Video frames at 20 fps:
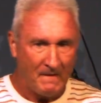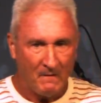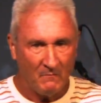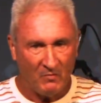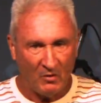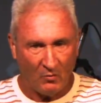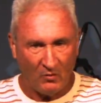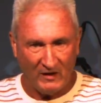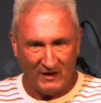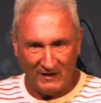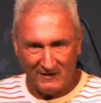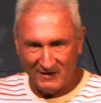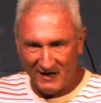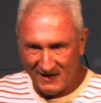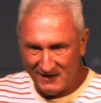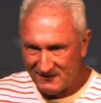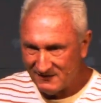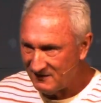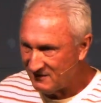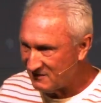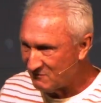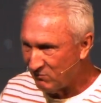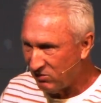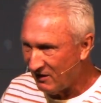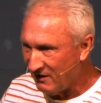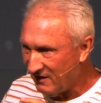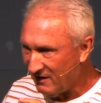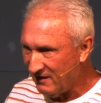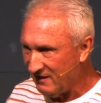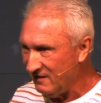But when he tastes his
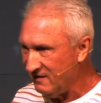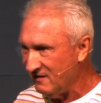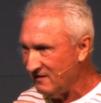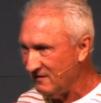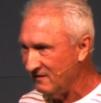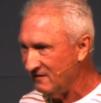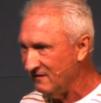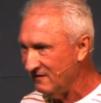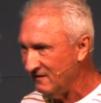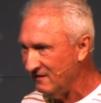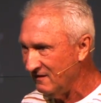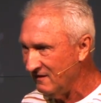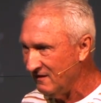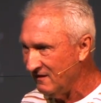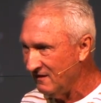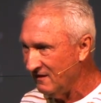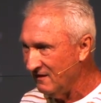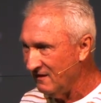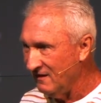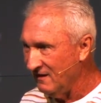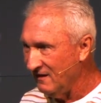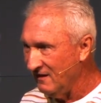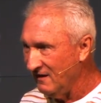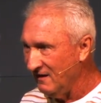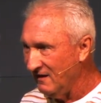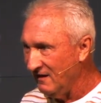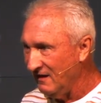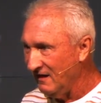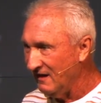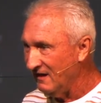blood,
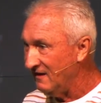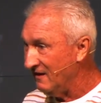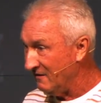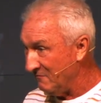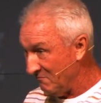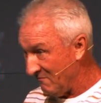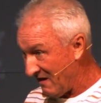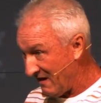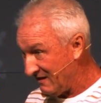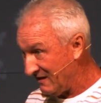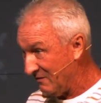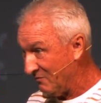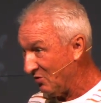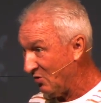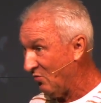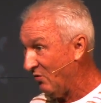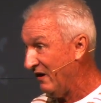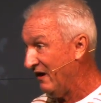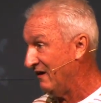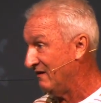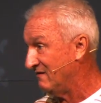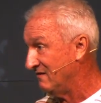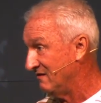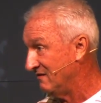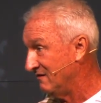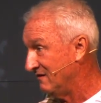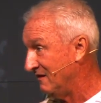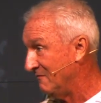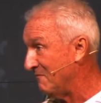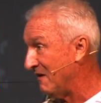it doesn't make him quit.
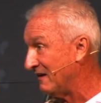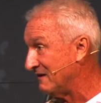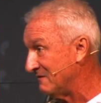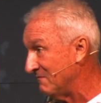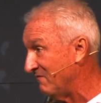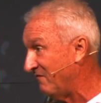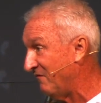It makes him